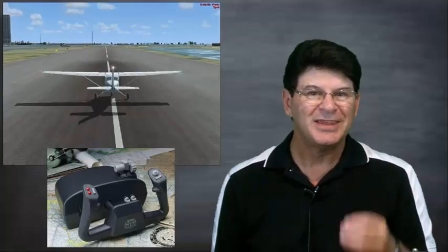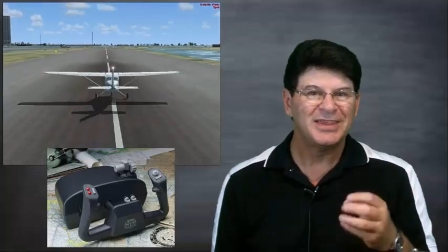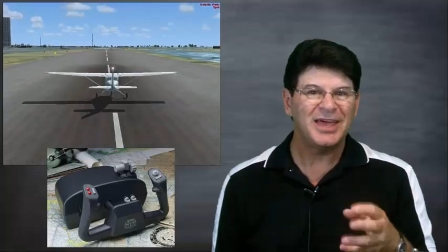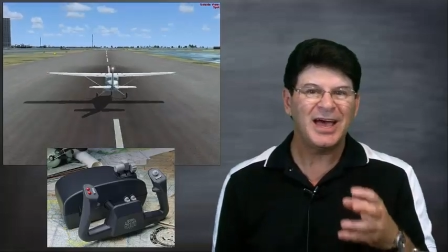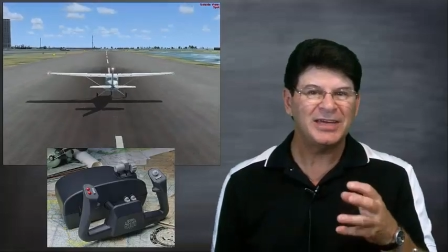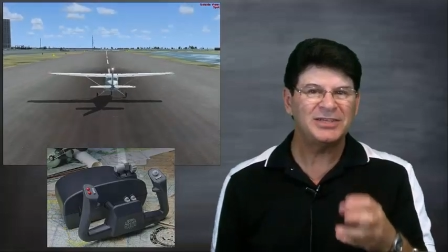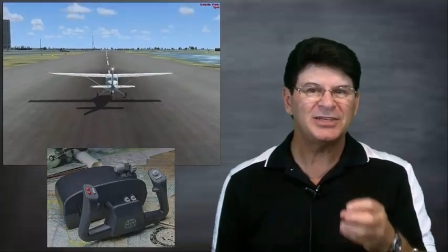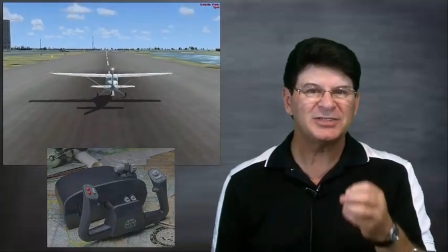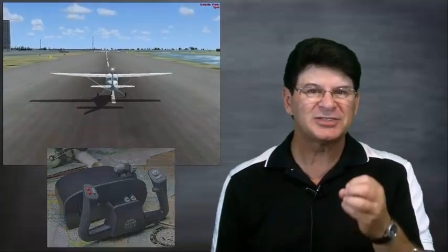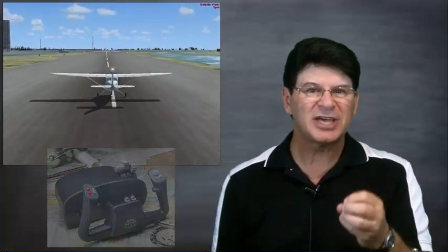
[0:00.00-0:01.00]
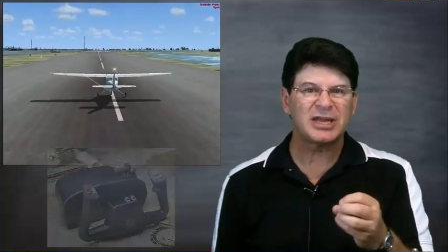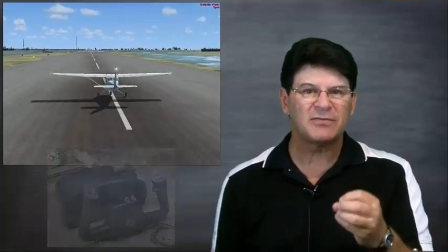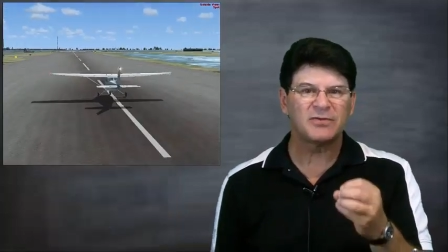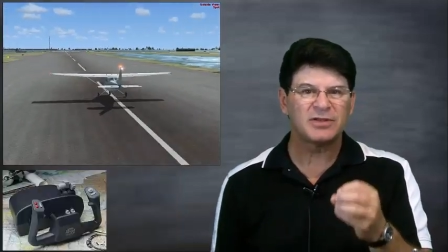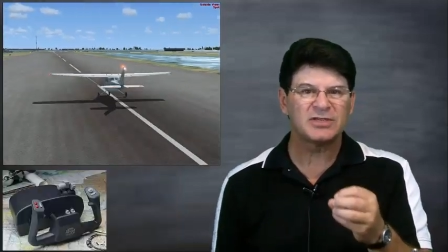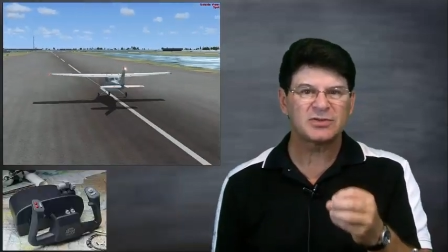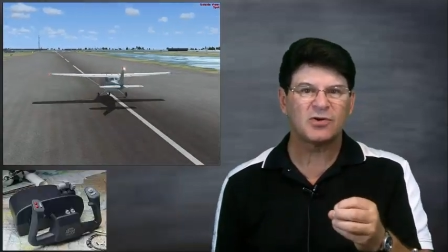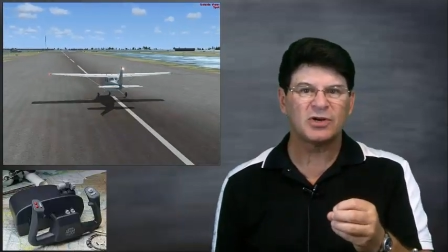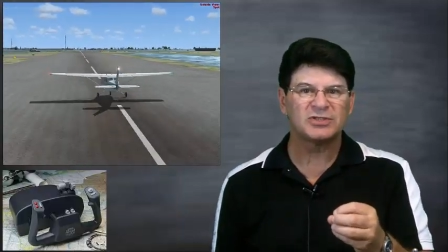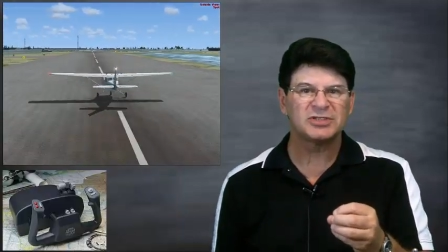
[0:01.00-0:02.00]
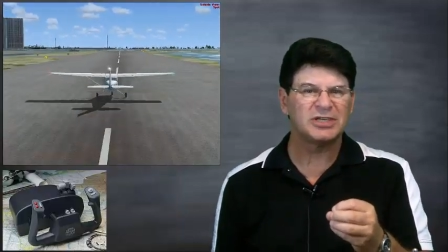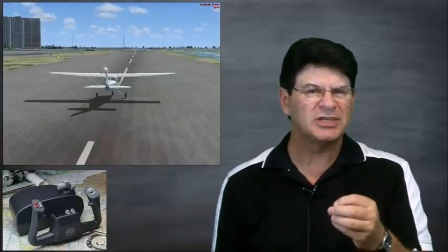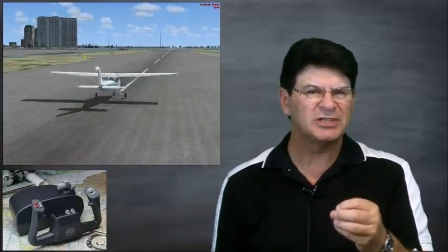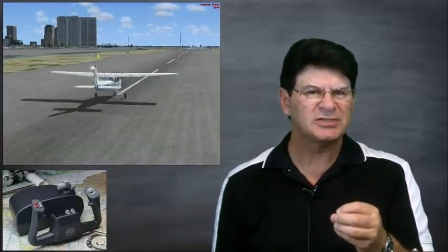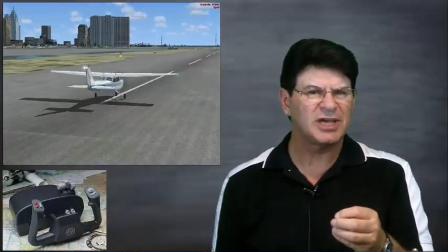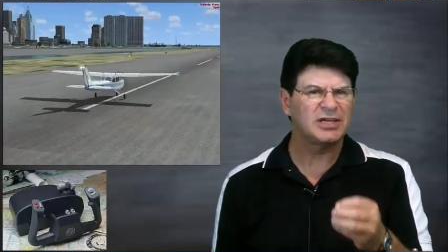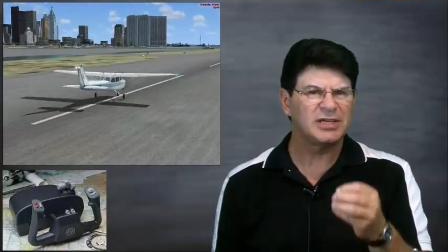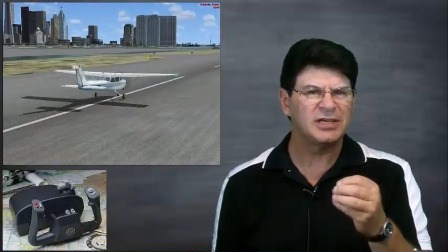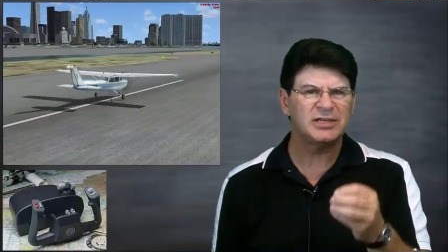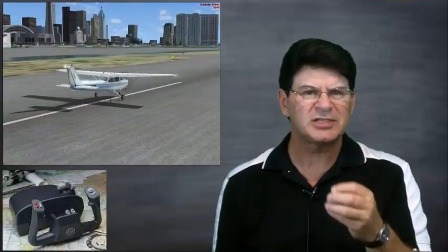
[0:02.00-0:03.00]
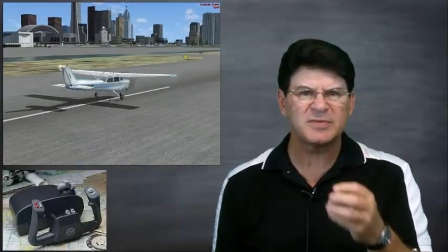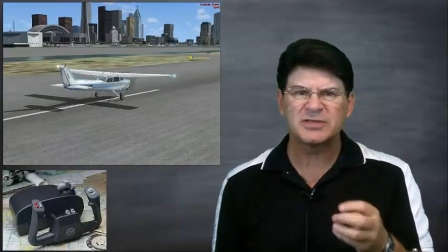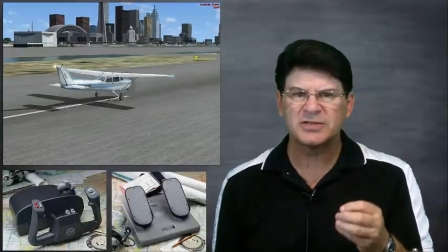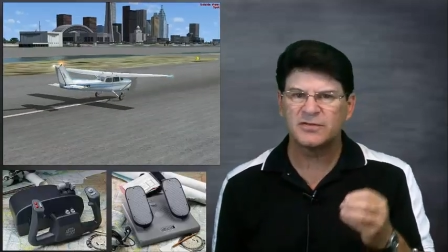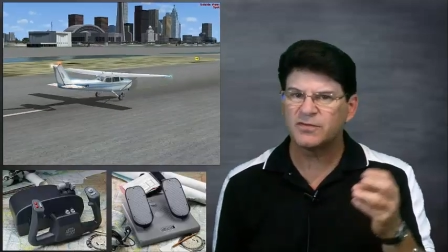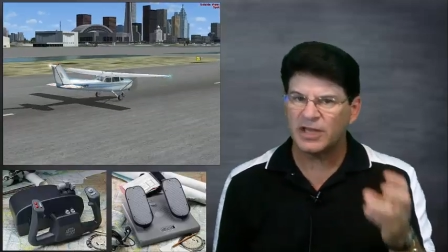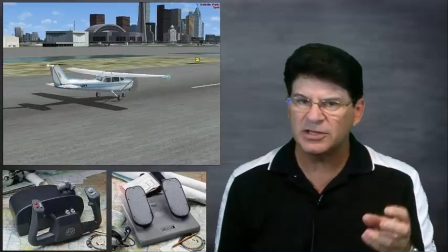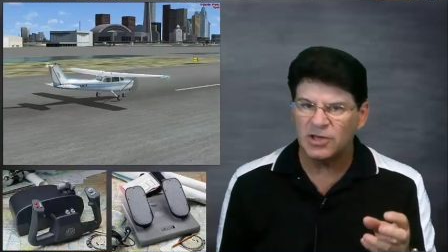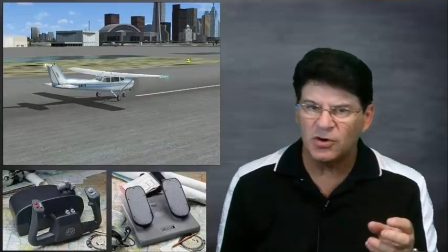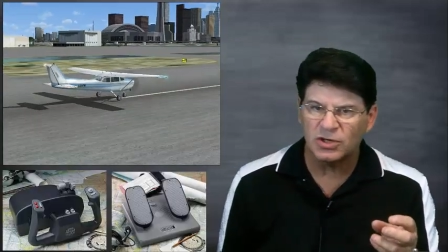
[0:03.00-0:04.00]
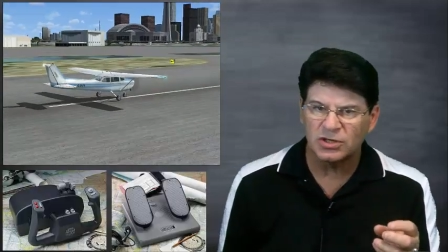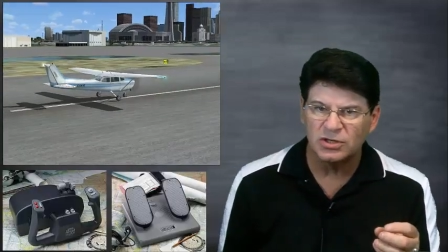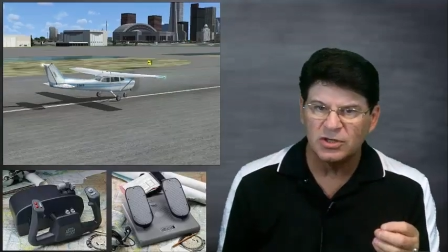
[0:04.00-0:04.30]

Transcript: The ideal setup for this course is an inexpensive flight yoke,